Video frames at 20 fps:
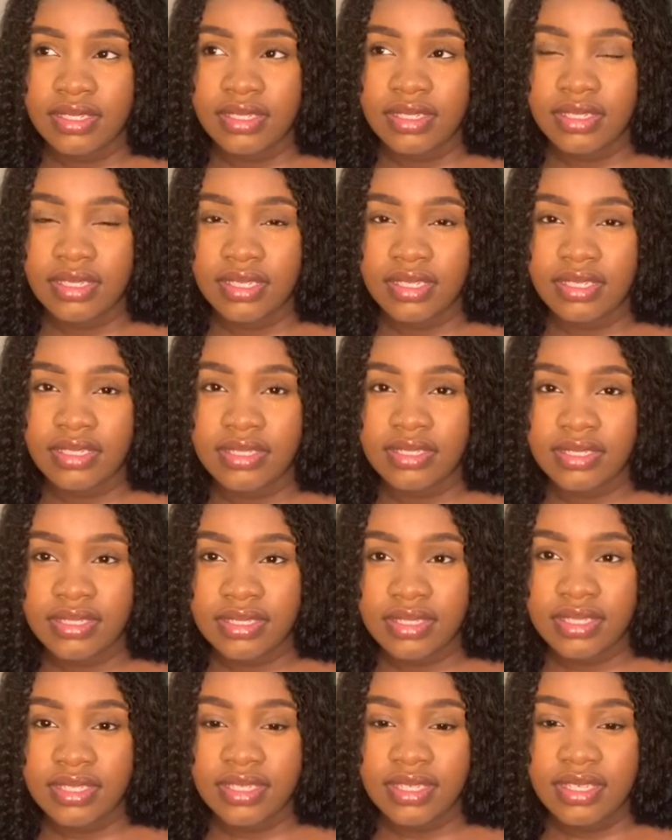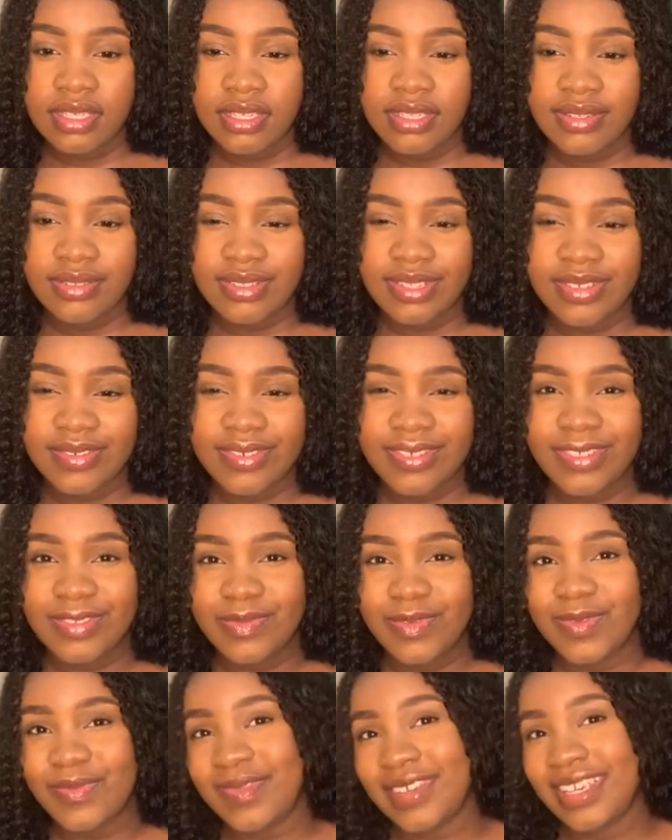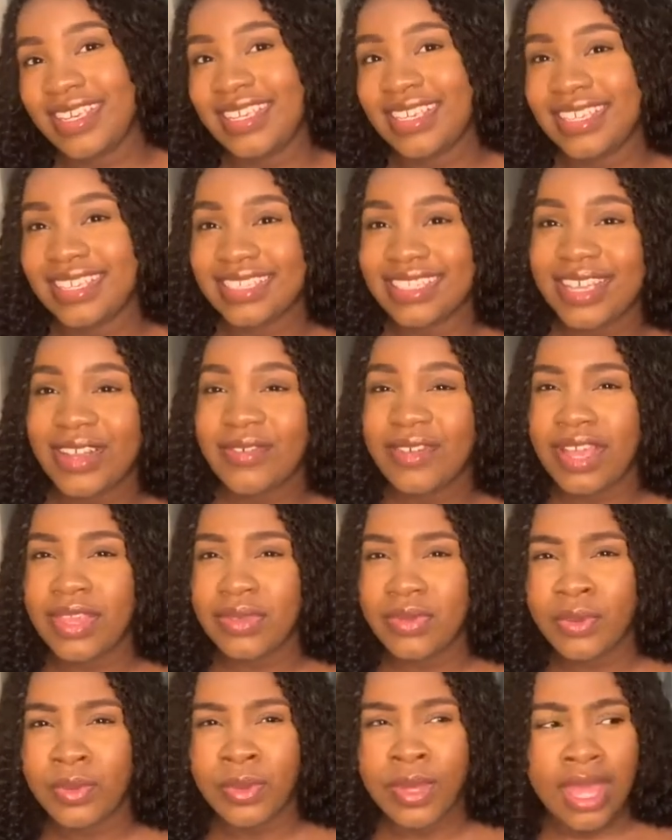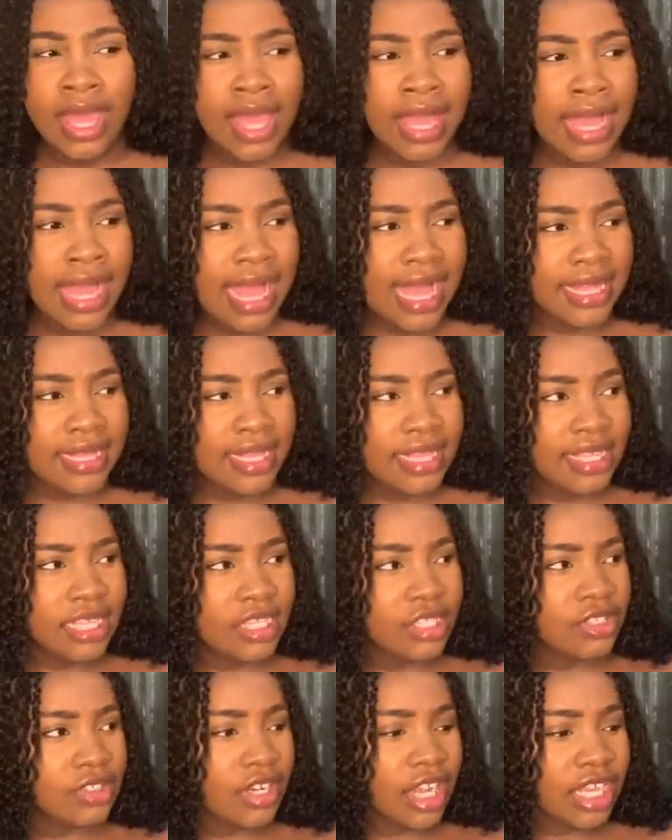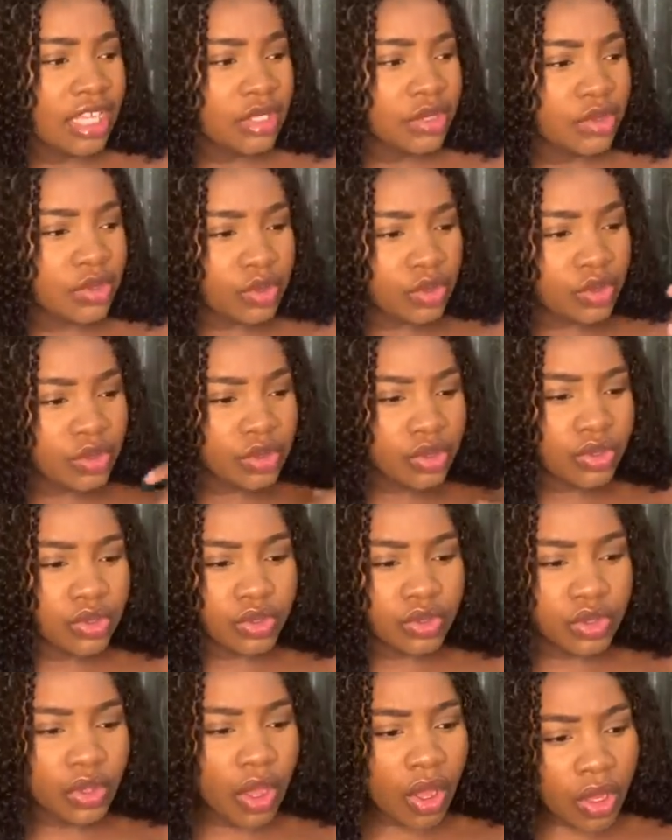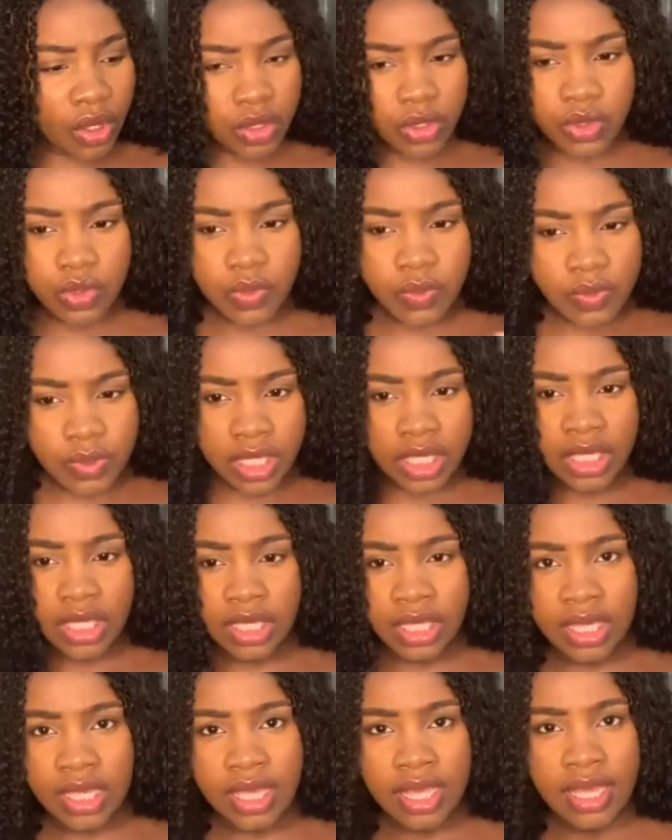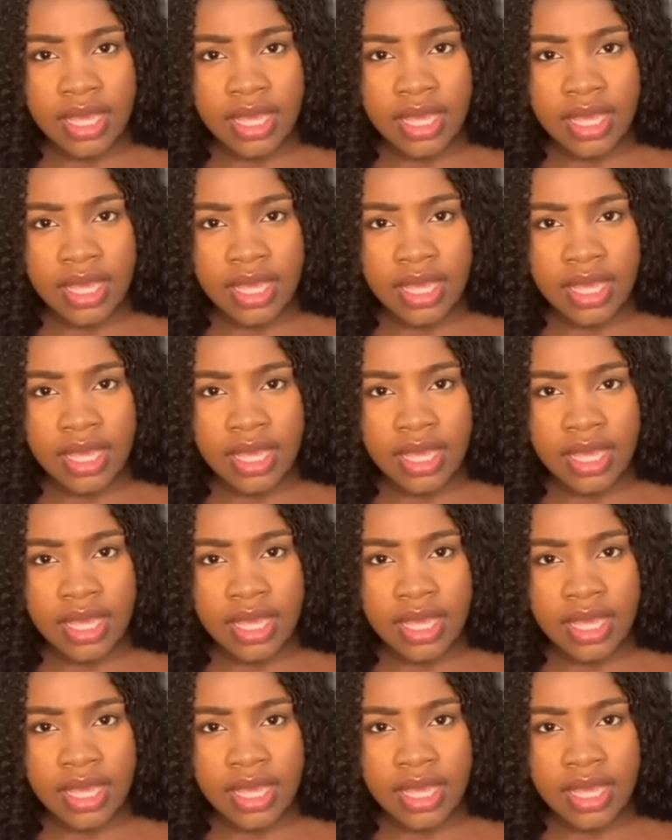"Yes." And I was like, "What do you mean by yes? How are you?" And then he tried to talk to me